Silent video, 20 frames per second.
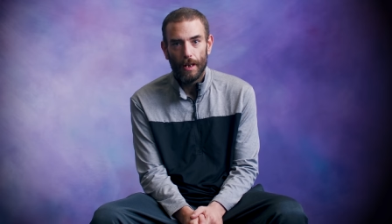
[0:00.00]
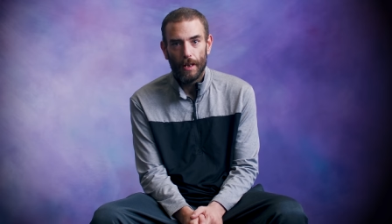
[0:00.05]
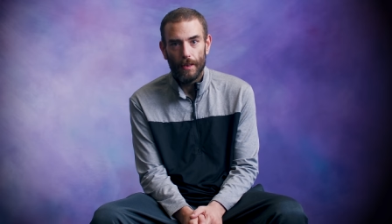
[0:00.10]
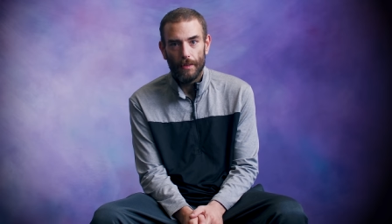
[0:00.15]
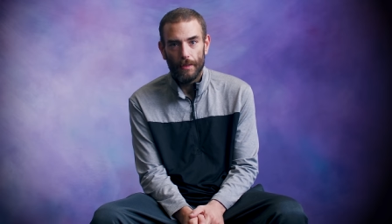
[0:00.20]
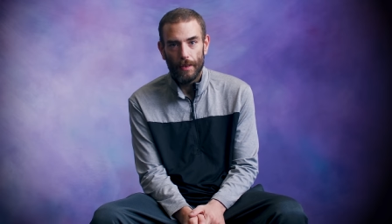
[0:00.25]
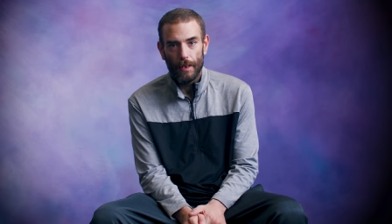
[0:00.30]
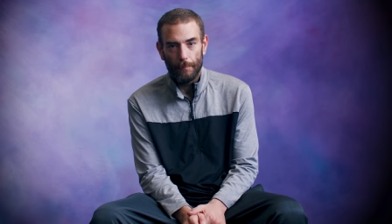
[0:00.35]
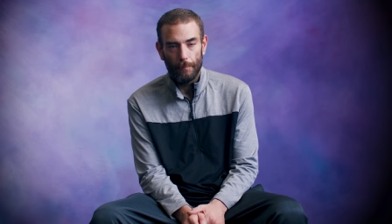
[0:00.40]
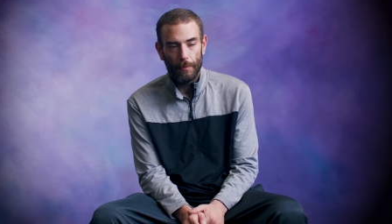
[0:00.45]

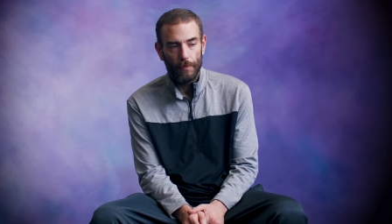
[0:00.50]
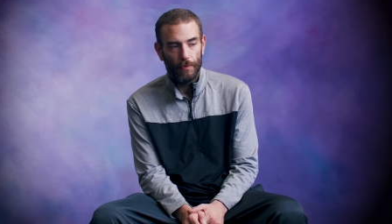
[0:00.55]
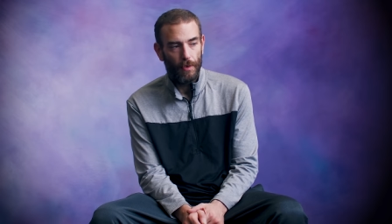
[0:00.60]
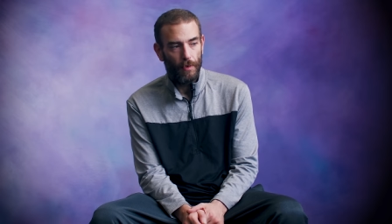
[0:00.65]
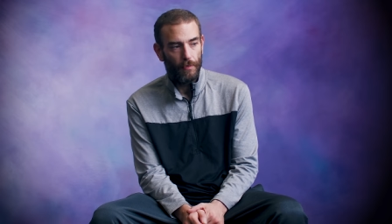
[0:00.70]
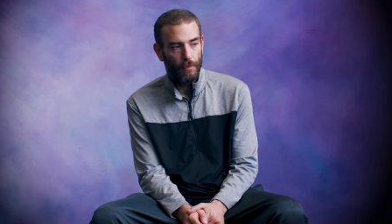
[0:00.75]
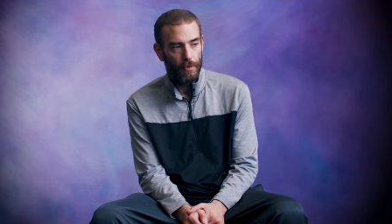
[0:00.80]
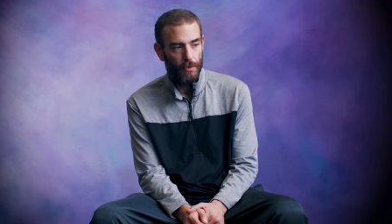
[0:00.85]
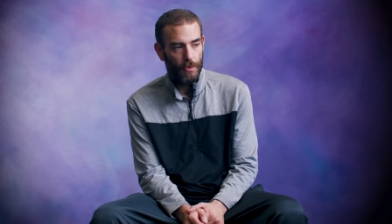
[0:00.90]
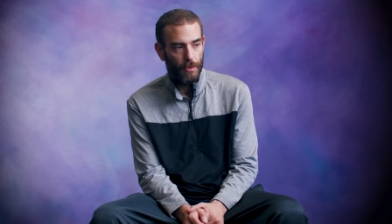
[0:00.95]
Then moved
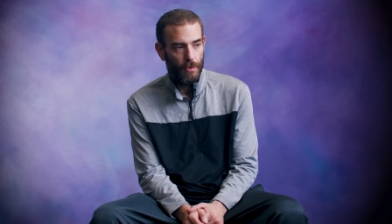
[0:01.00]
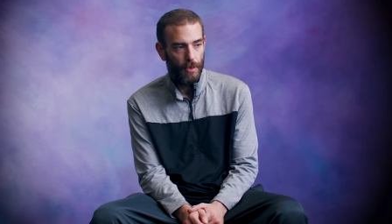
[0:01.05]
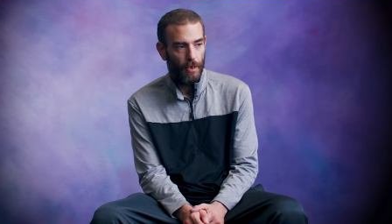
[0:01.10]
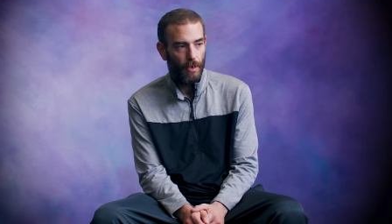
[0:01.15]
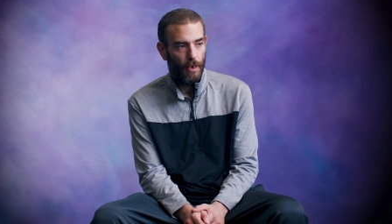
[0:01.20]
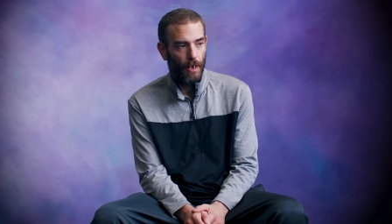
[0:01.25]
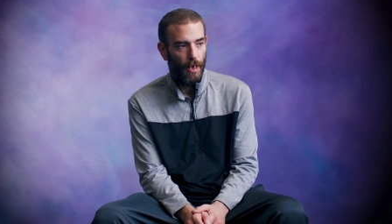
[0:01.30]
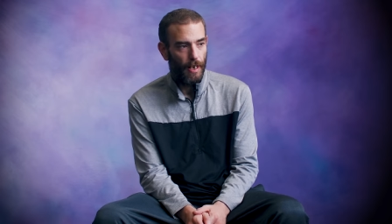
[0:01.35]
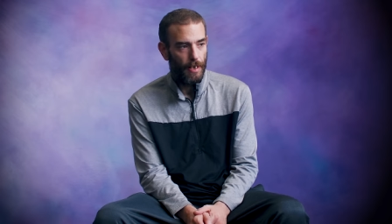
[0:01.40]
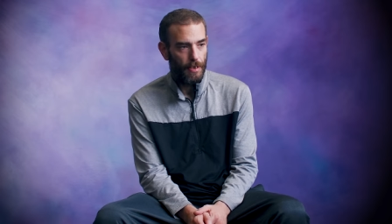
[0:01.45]
over to
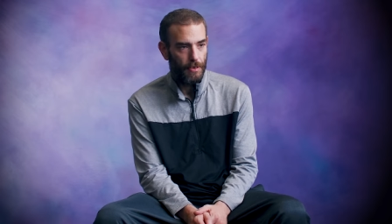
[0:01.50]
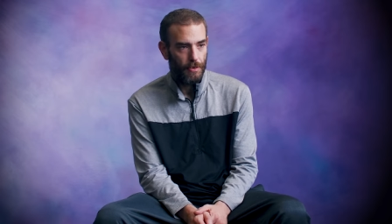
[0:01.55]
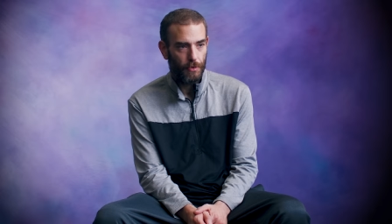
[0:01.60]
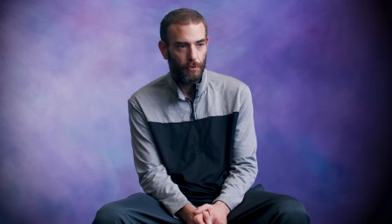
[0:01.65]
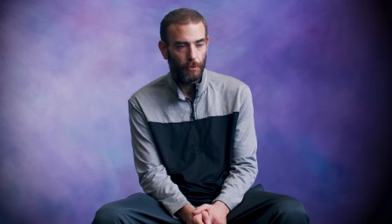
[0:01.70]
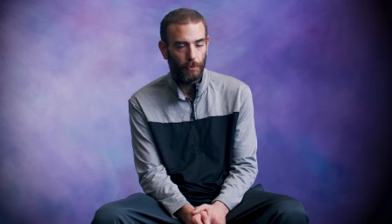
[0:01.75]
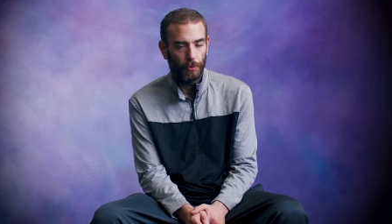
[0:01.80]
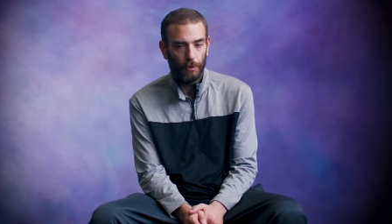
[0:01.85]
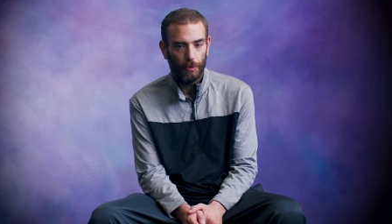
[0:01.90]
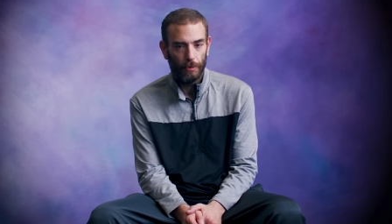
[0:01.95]
their high
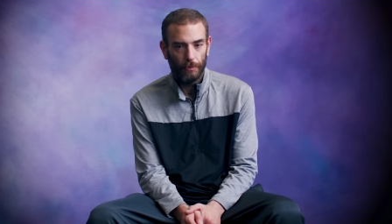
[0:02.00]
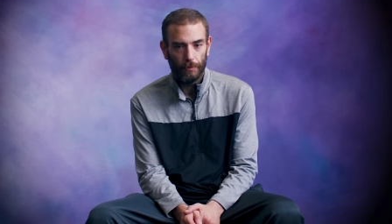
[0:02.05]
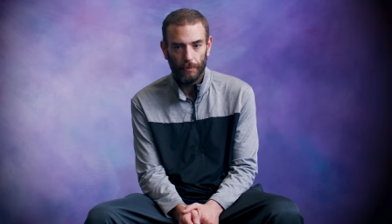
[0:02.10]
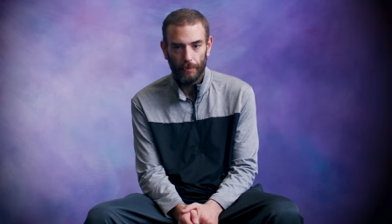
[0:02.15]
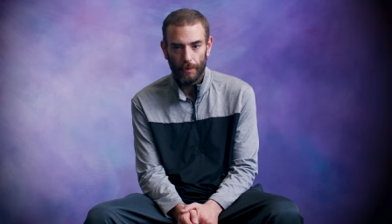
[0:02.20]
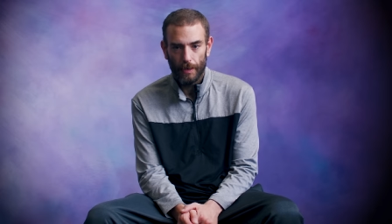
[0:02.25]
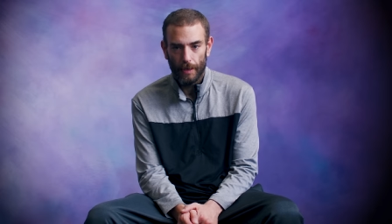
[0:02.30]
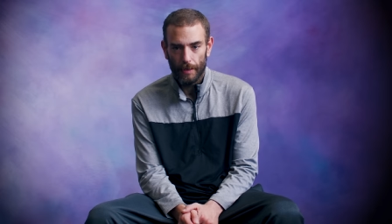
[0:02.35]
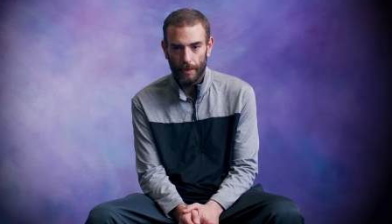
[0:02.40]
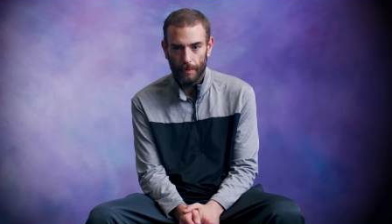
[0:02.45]
school
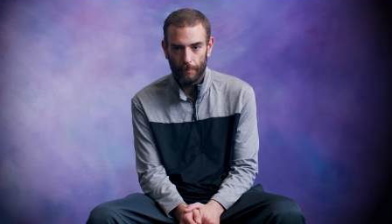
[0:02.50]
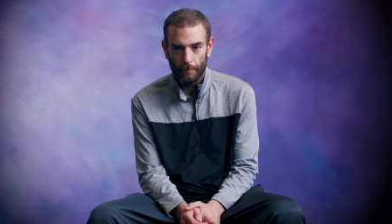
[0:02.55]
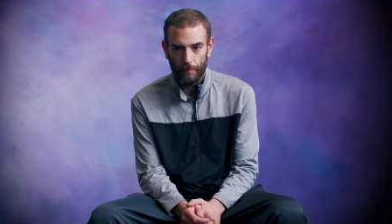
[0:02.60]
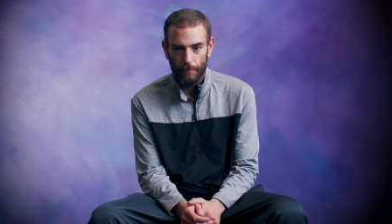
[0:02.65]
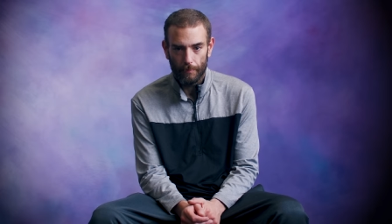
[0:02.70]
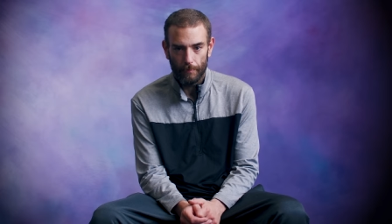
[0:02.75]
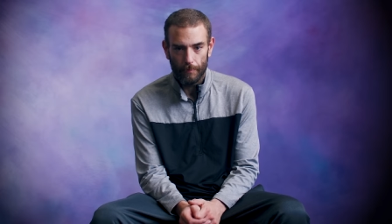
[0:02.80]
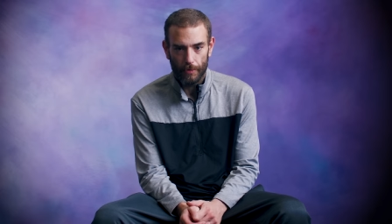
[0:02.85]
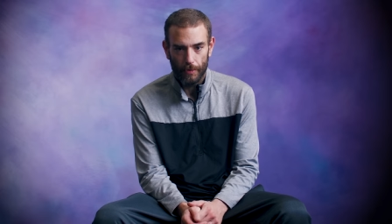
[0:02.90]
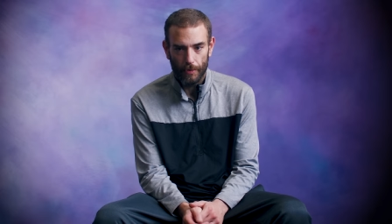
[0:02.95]

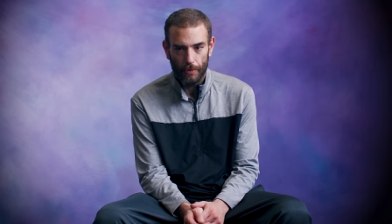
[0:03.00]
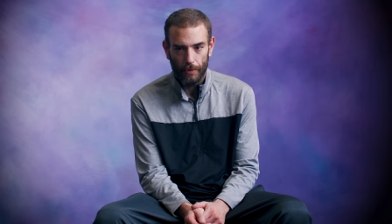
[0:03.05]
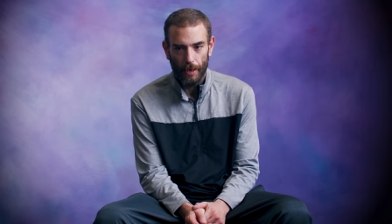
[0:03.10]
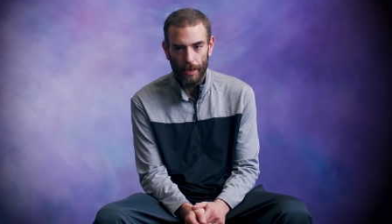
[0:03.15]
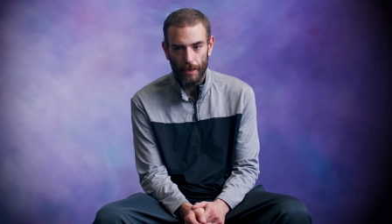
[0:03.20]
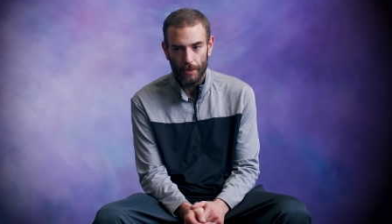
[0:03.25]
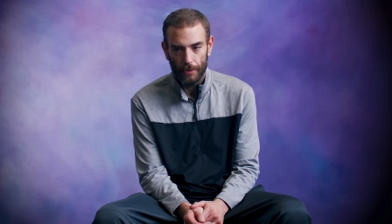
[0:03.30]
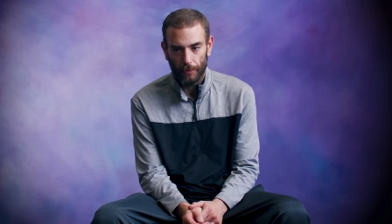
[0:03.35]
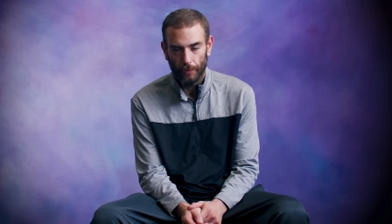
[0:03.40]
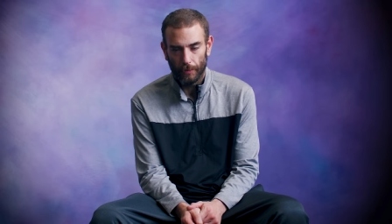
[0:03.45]
and junior
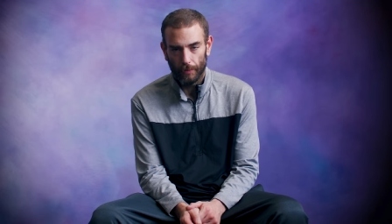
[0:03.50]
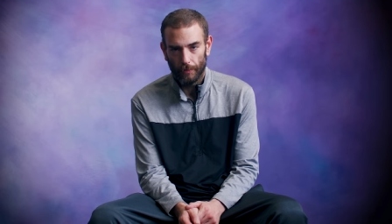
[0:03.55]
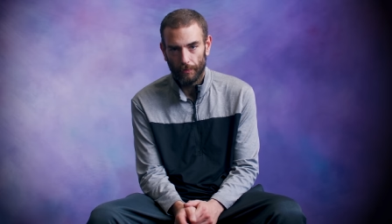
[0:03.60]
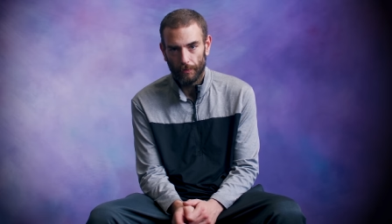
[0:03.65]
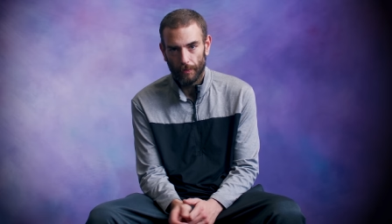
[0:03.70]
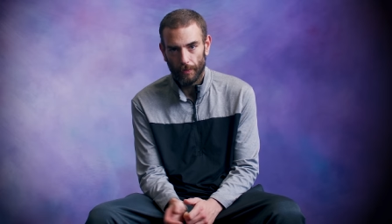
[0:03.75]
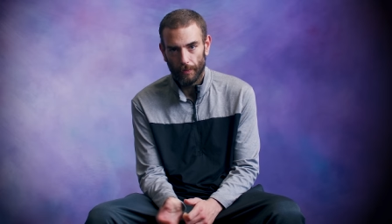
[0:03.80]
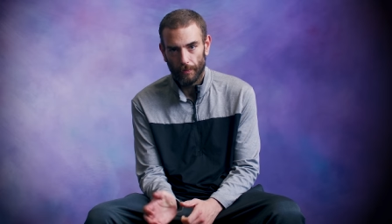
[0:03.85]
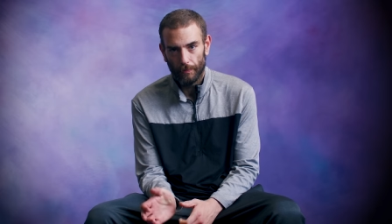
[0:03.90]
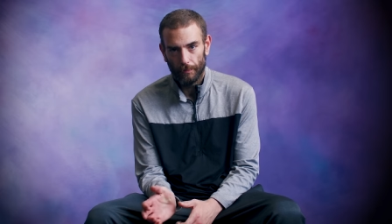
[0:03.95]
high school
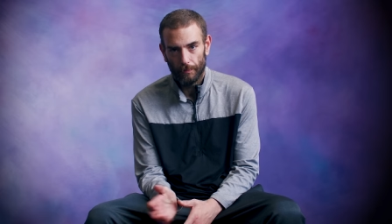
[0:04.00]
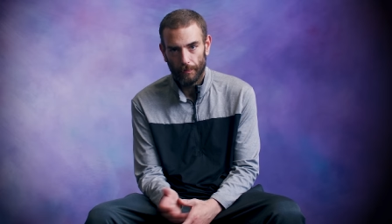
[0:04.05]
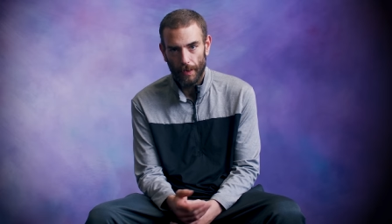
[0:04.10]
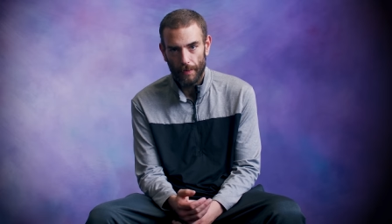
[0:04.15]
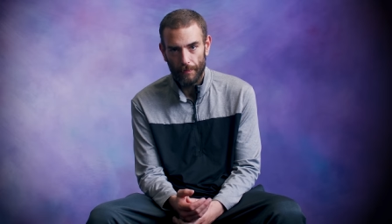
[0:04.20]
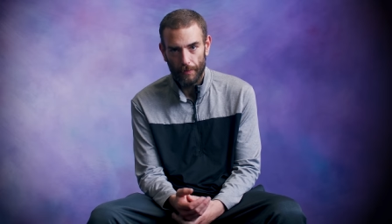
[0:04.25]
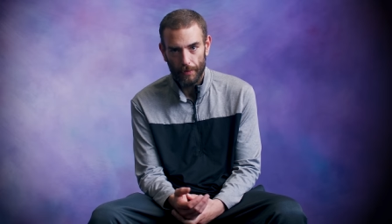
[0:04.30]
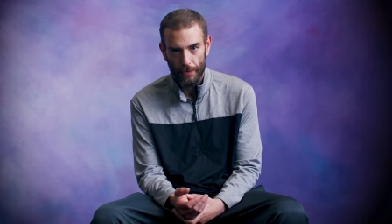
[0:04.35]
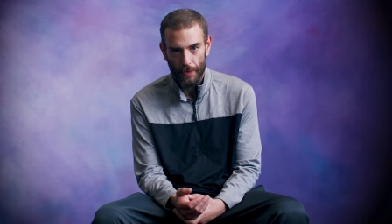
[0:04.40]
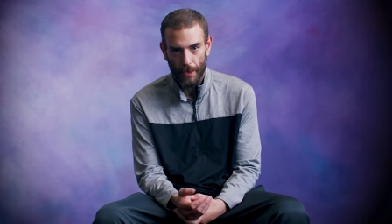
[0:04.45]
for
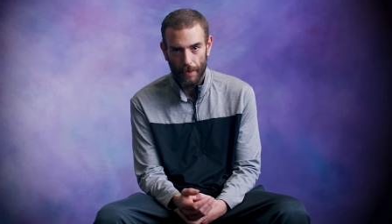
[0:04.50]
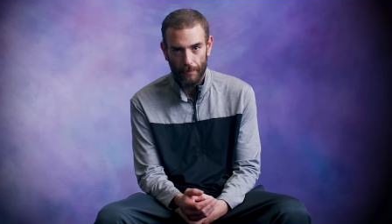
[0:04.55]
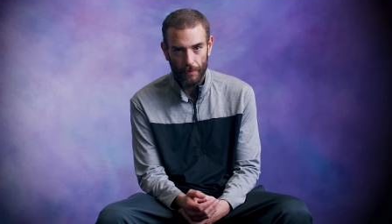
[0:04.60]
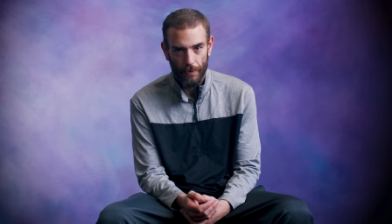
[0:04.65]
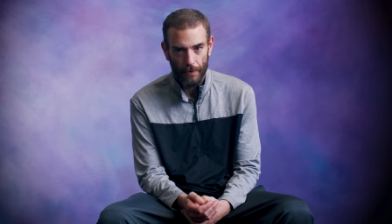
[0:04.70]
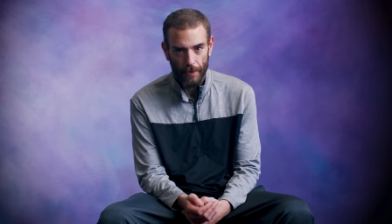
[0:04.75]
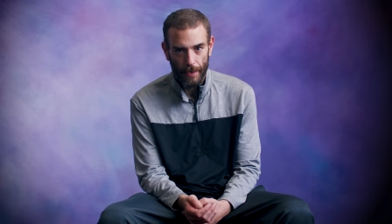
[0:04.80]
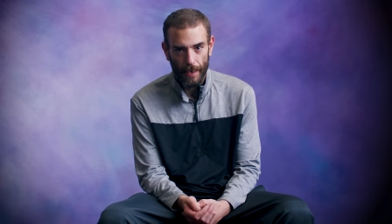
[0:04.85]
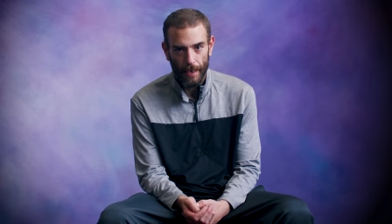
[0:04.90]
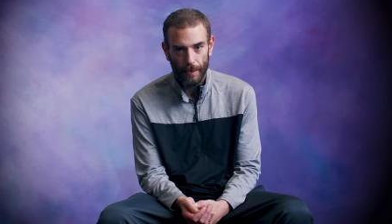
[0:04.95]
five years
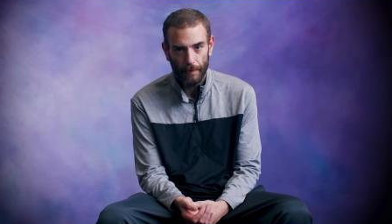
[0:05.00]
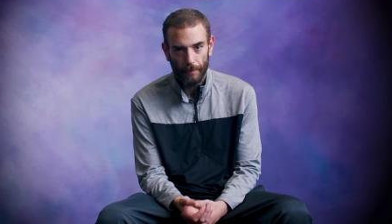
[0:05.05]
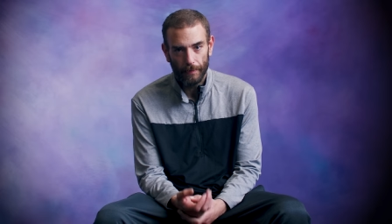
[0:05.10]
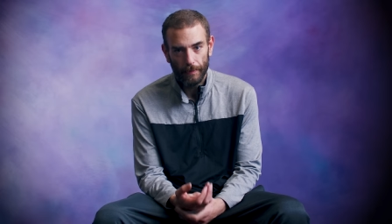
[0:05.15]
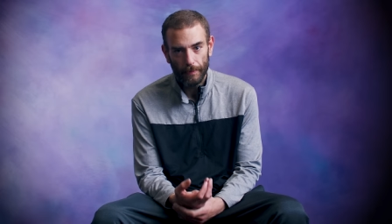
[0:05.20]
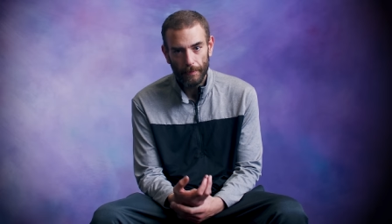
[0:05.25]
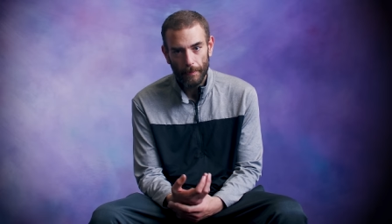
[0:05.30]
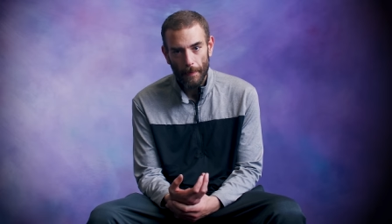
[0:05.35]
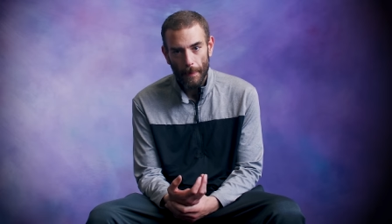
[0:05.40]
after that.